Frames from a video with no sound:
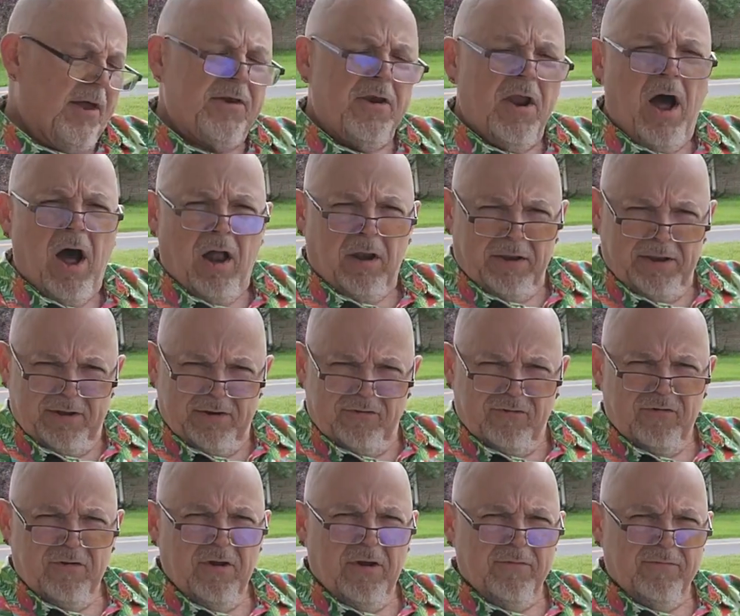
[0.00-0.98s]
a
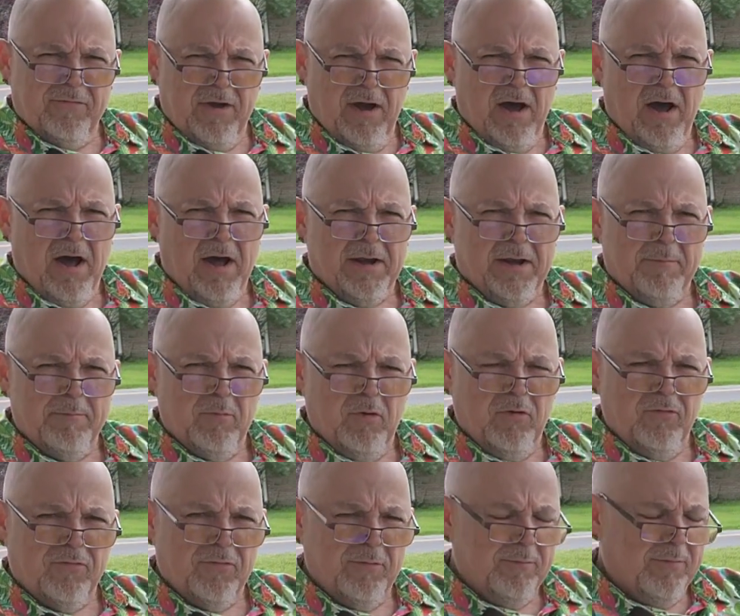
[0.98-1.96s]
knowledge of God and
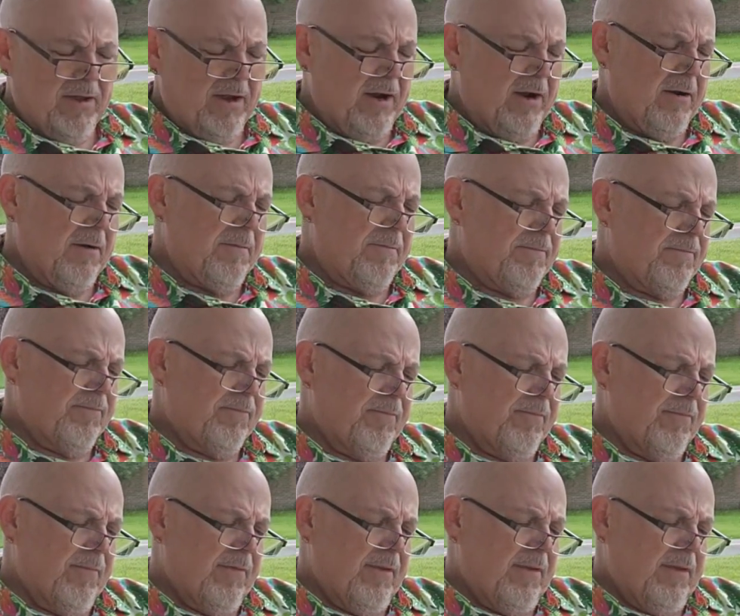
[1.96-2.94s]
move from there.
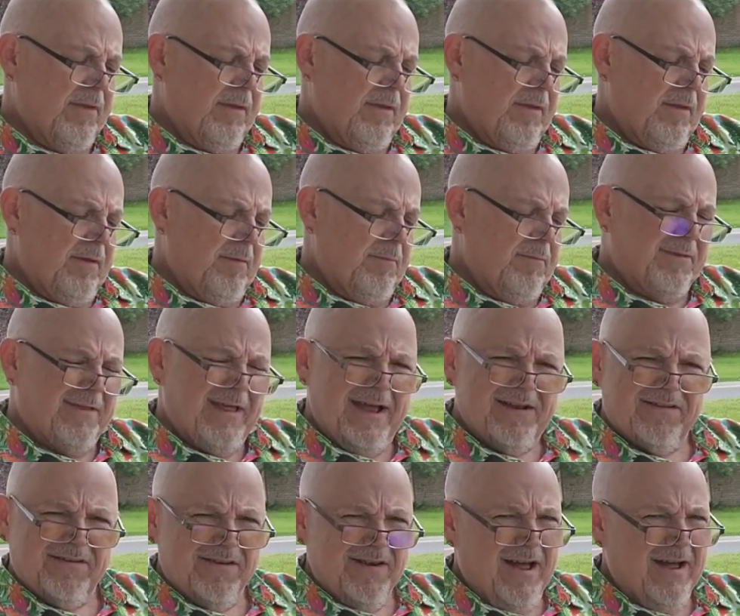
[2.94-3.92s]
But
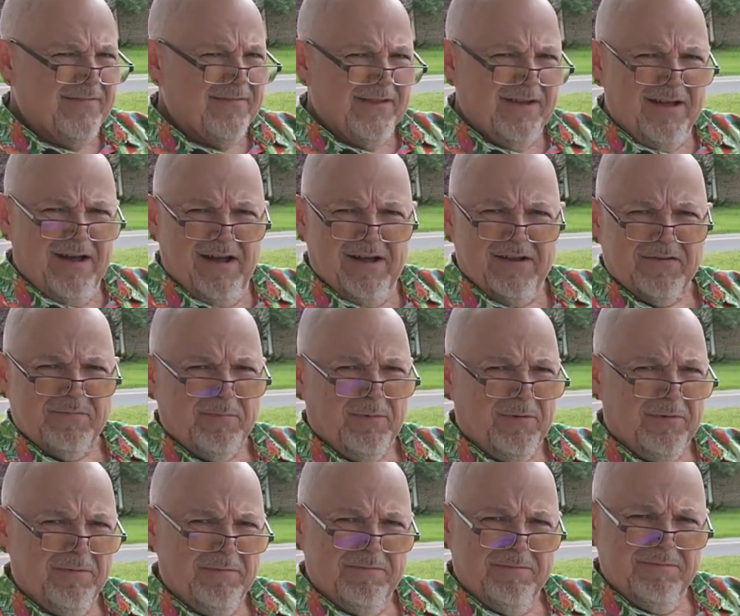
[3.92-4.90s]
that's not the
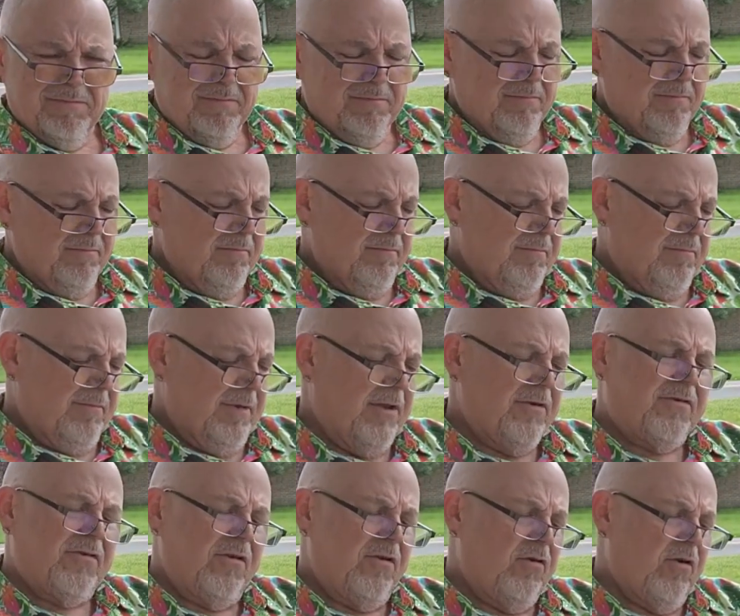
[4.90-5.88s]
gospel.
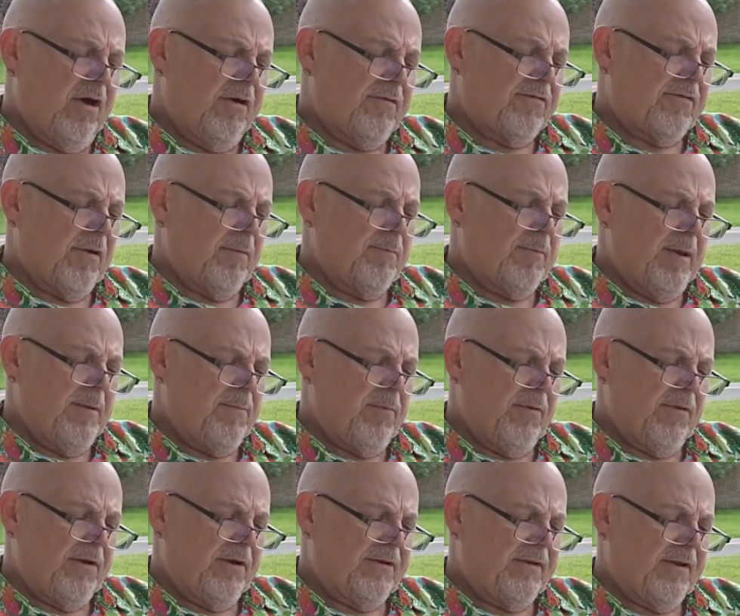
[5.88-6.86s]
Then so you'll have some
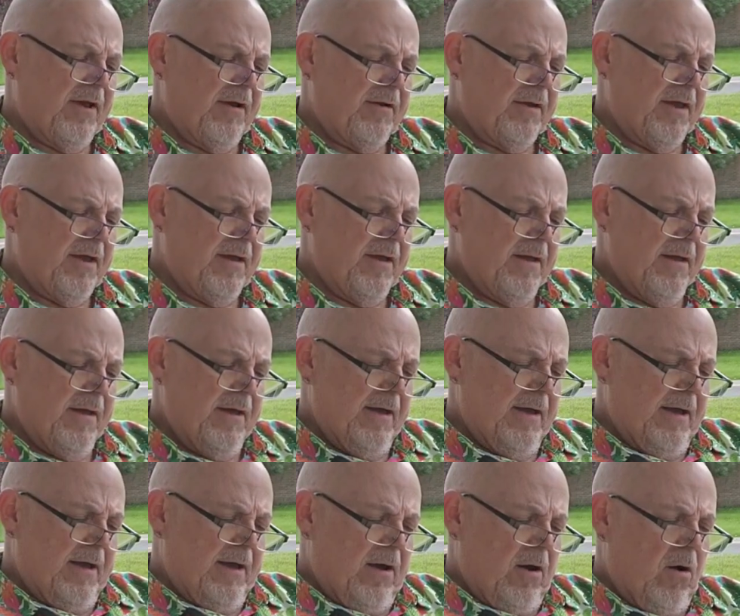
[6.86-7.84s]
people that'll tell you,
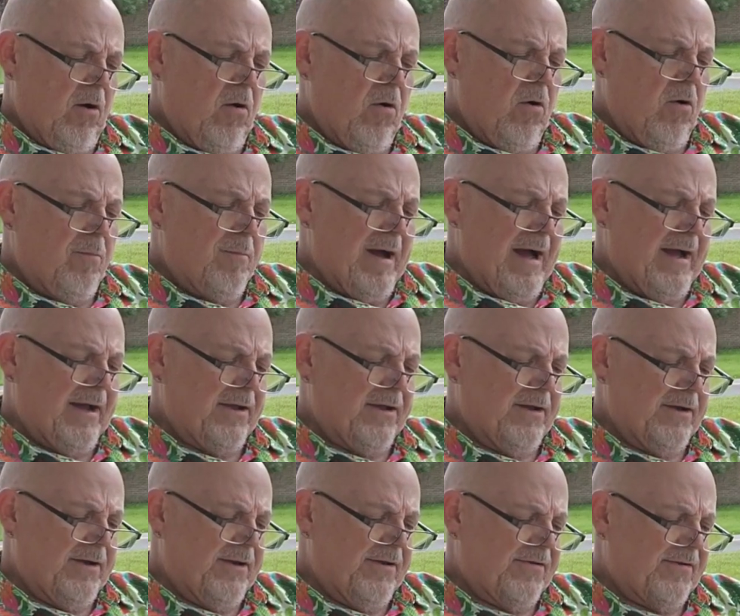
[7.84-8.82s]
oh my
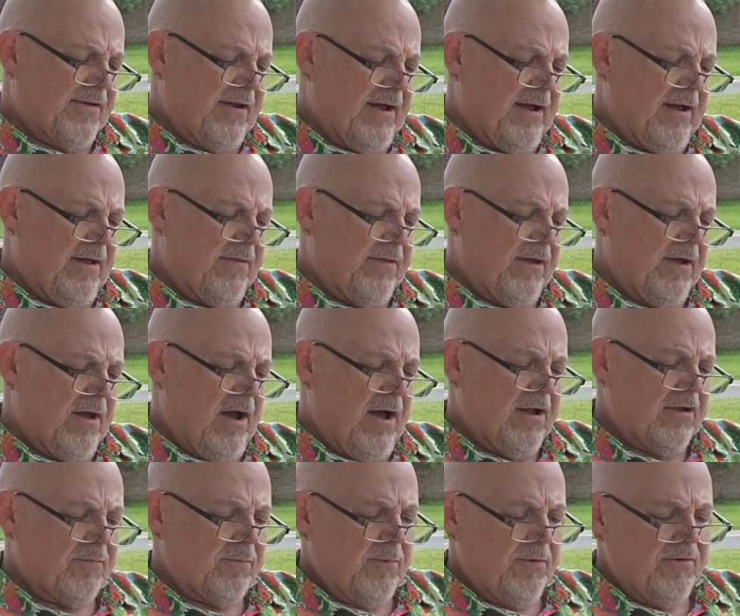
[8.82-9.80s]
goodness, uh, the
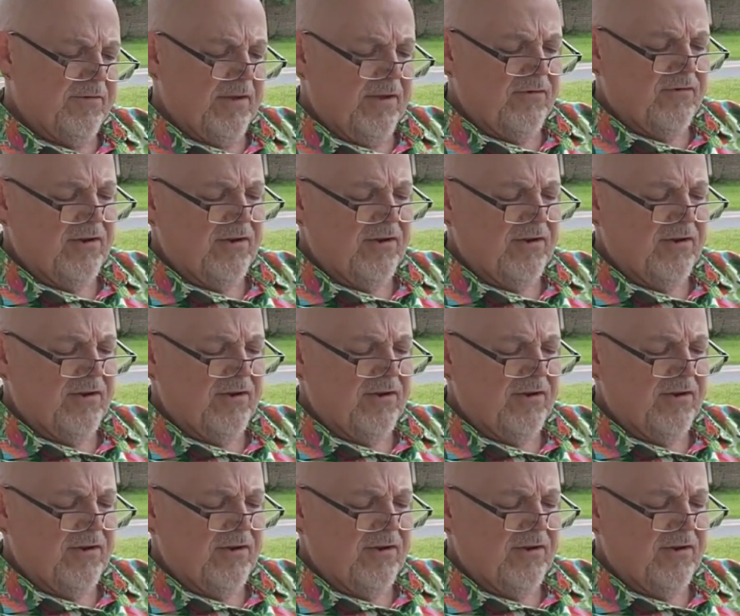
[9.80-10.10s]
gospel is